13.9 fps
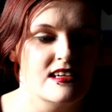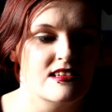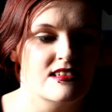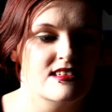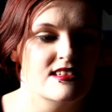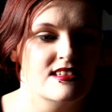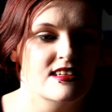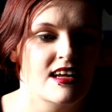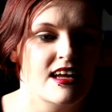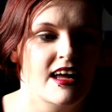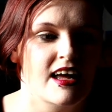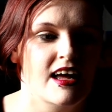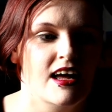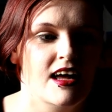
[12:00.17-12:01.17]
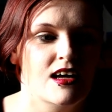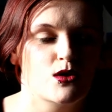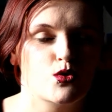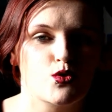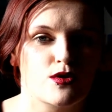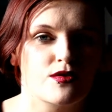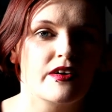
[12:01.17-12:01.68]
is
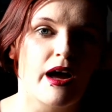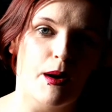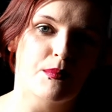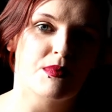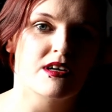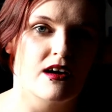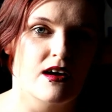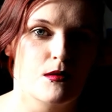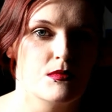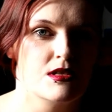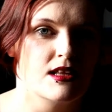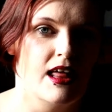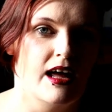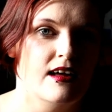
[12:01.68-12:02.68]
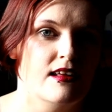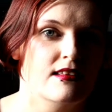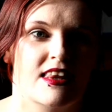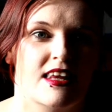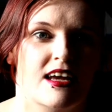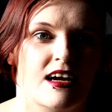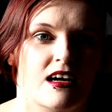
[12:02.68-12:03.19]
sort of kept at arm's
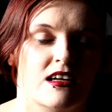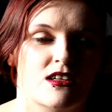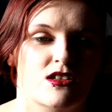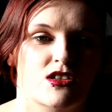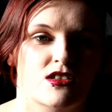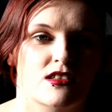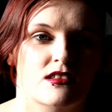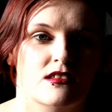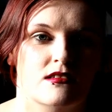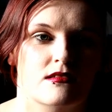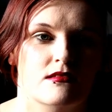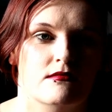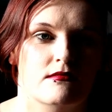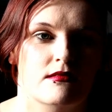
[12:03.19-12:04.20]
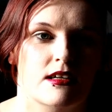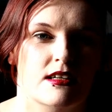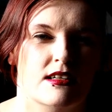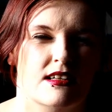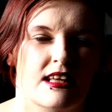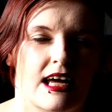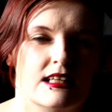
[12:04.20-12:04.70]
length and it just
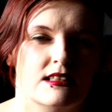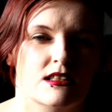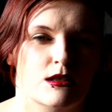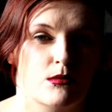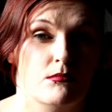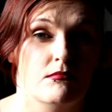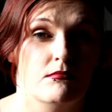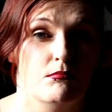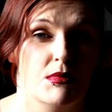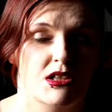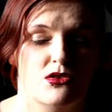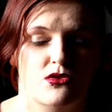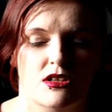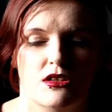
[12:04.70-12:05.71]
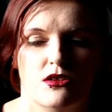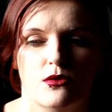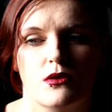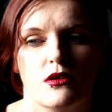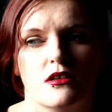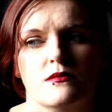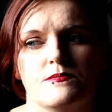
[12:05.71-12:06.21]
it lends some mystery
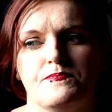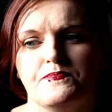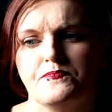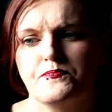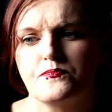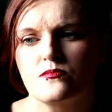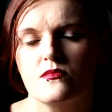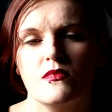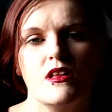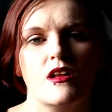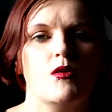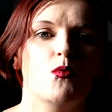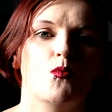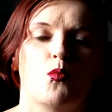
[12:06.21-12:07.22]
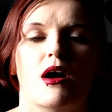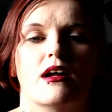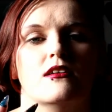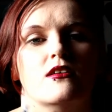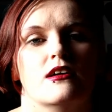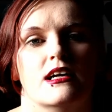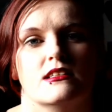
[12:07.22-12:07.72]
to her
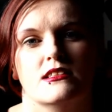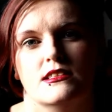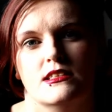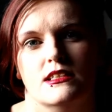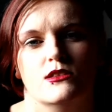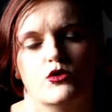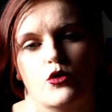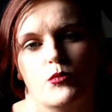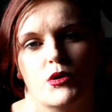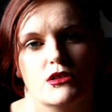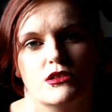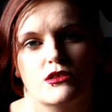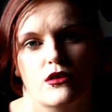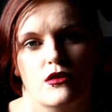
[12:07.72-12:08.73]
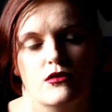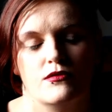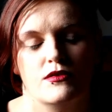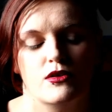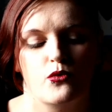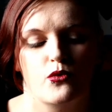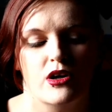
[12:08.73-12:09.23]
while you get to see so much of
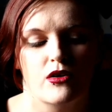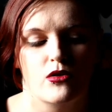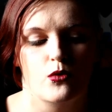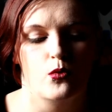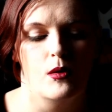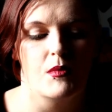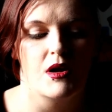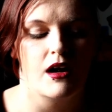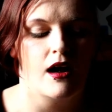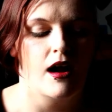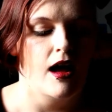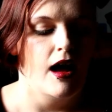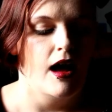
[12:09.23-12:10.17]
the three other women